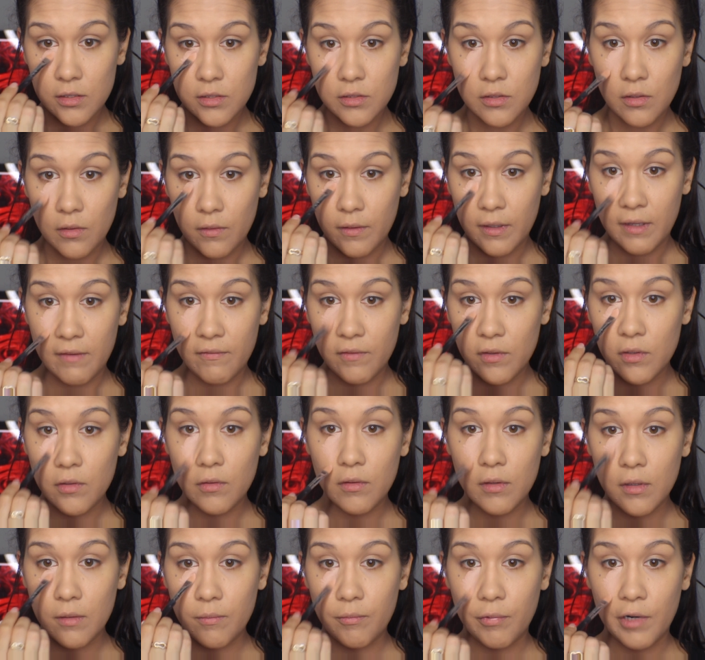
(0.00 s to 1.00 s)
So even
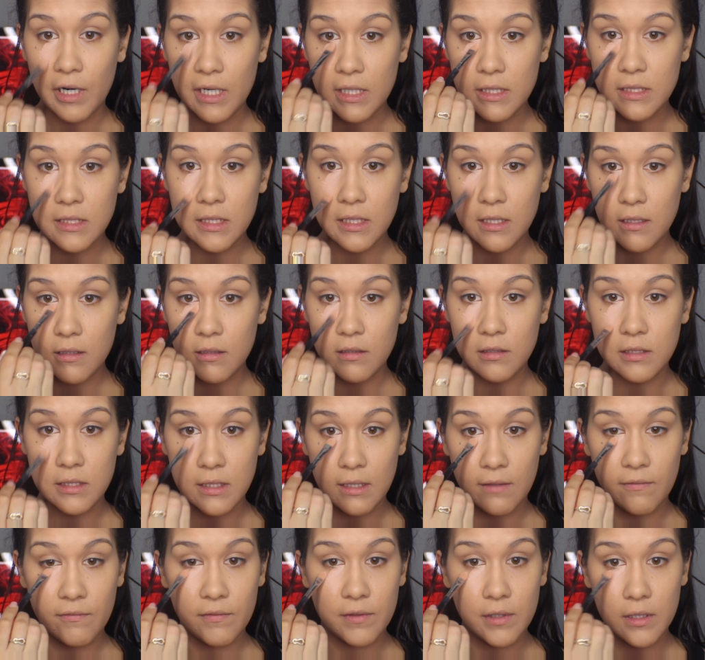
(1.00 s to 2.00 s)
though they're pricey, they're
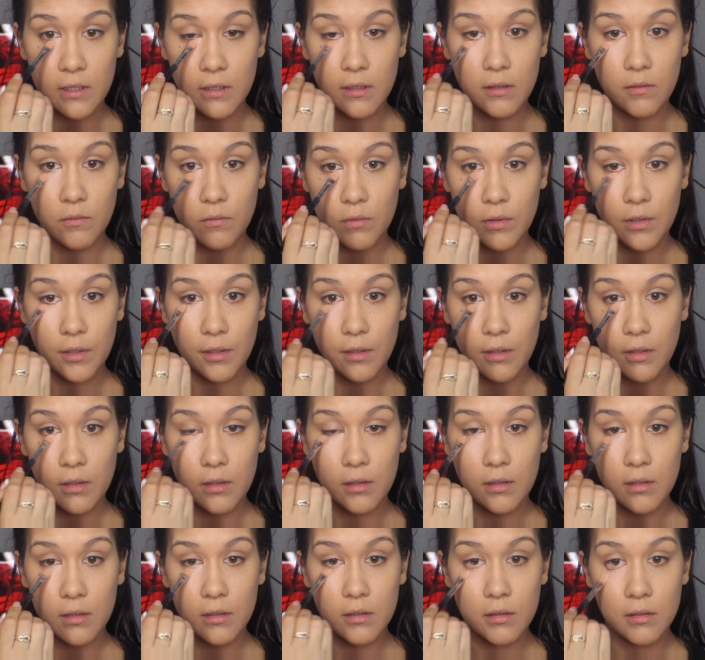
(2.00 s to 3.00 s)
definitely worth
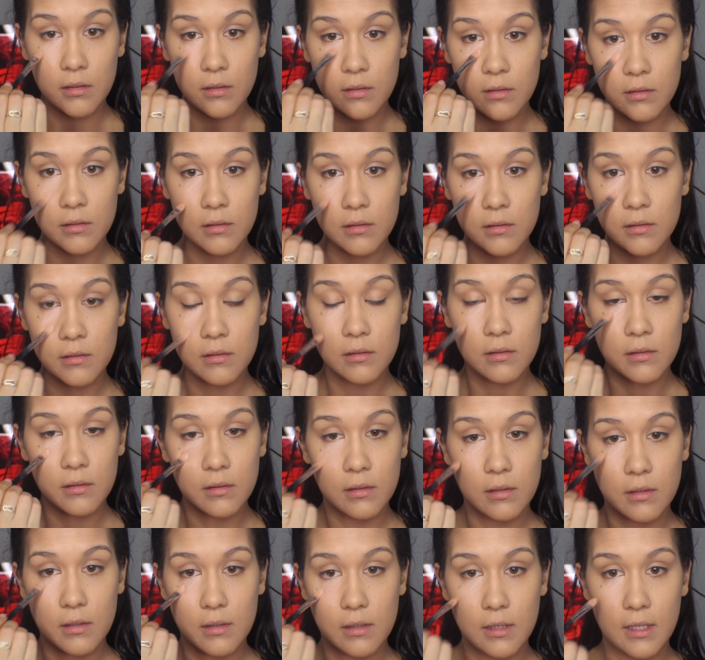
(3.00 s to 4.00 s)

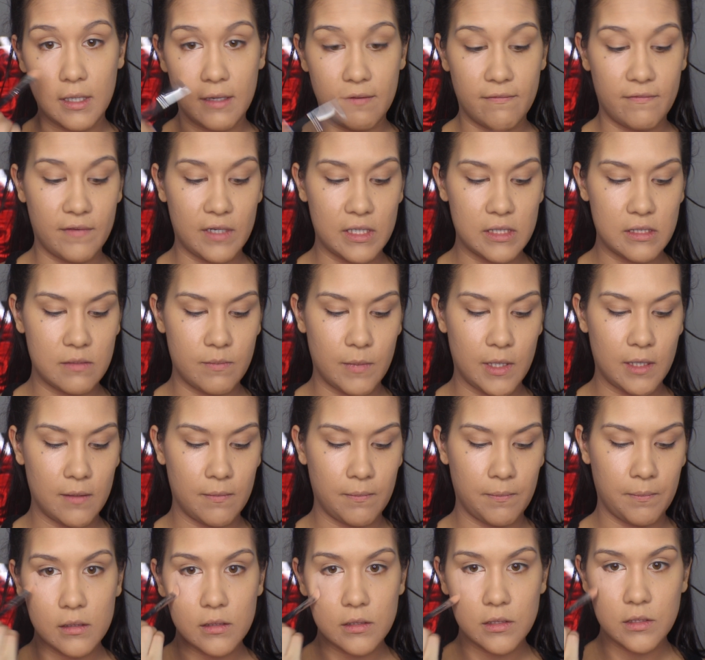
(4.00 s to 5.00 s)
the investment.
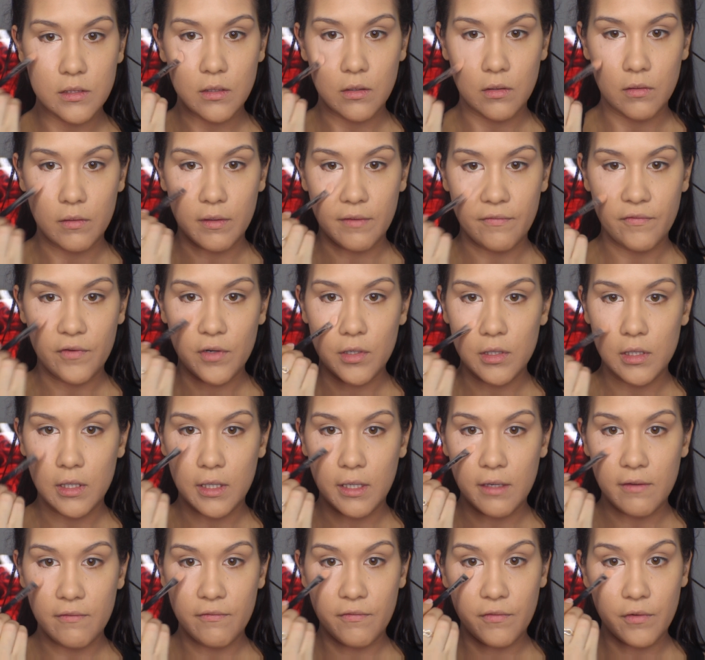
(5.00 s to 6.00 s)
So if you're
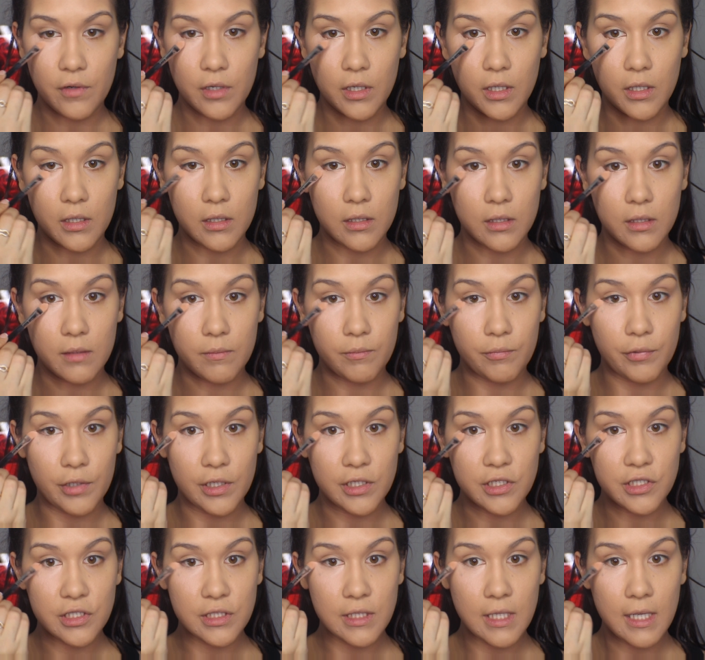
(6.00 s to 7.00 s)
looking for a good
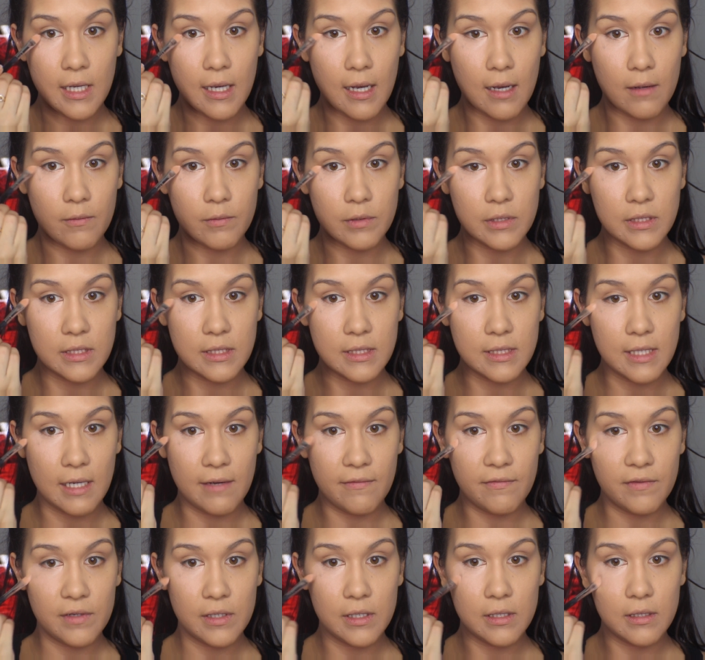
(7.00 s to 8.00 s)
brush set, I would
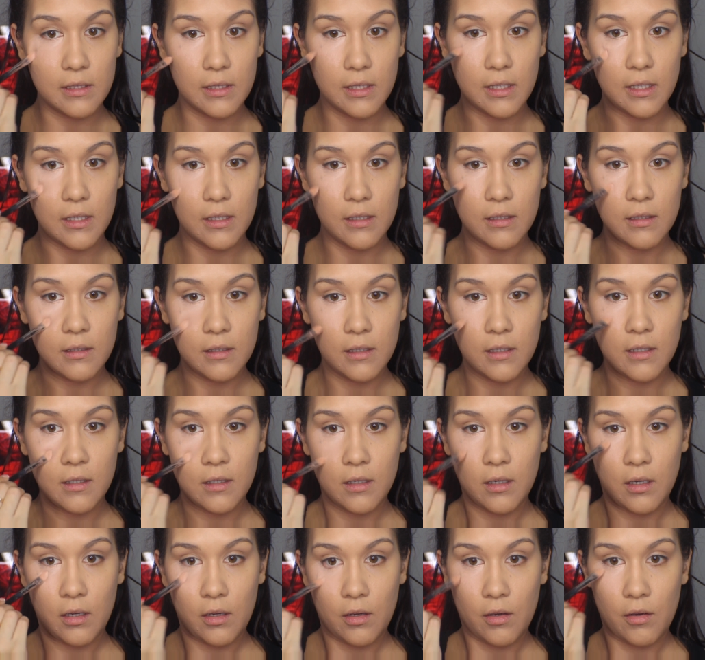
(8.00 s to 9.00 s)
definitely
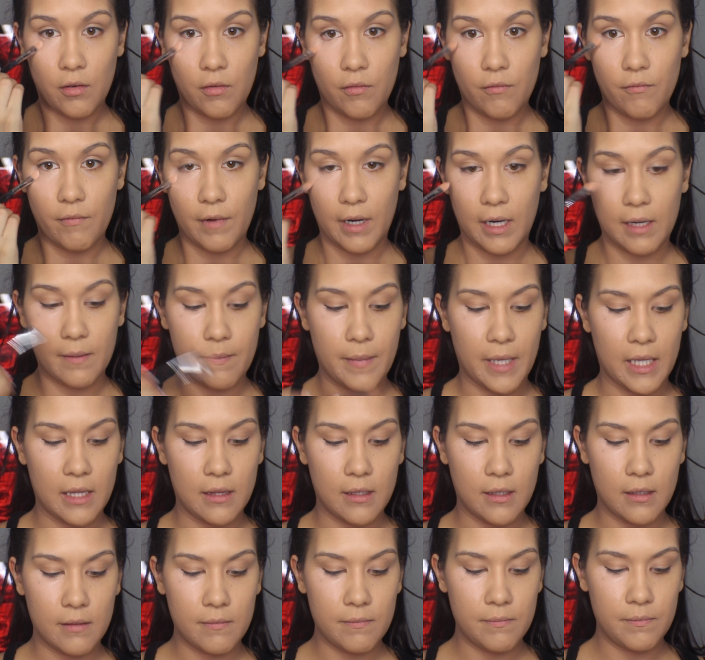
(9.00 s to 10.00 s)

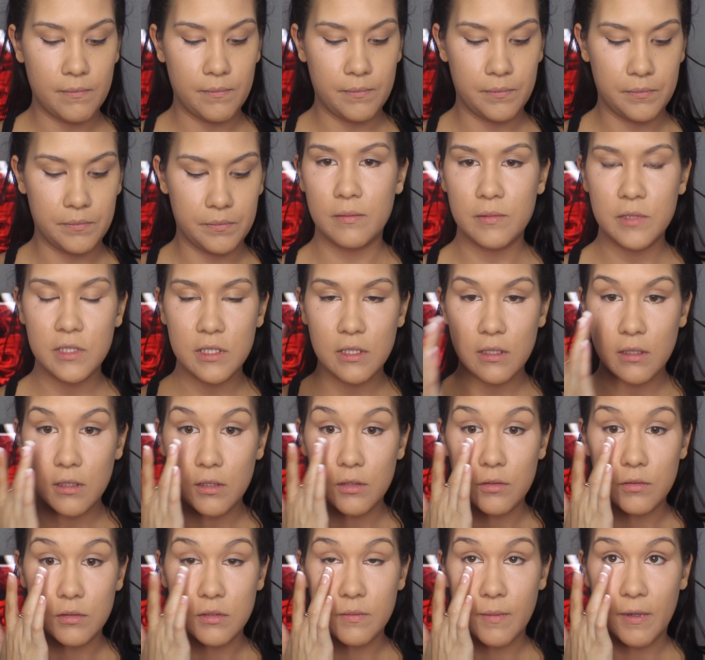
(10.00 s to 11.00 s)
recommend them. I'm just
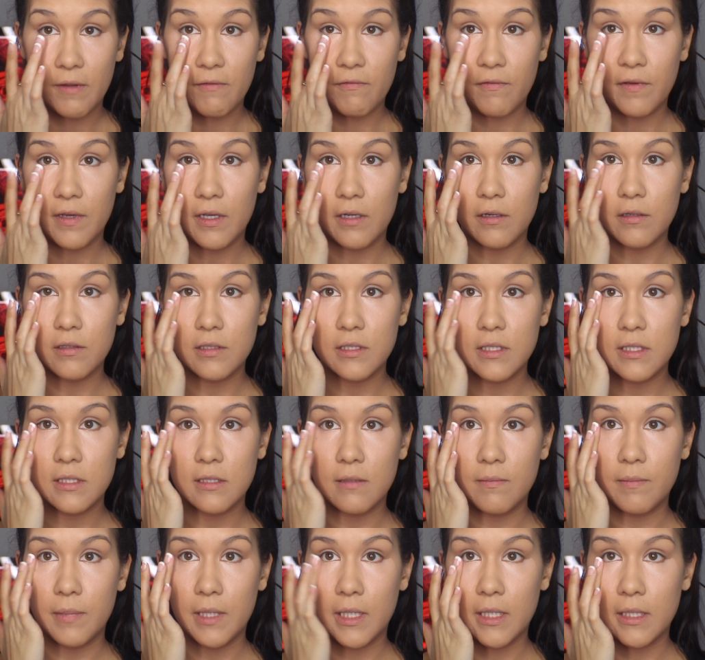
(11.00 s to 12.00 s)
going to use my fingers
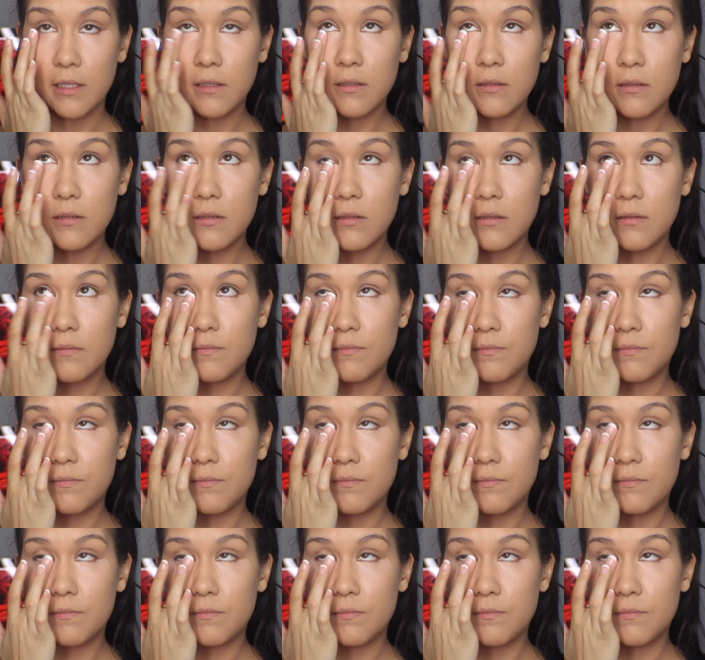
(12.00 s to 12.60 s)
to blend.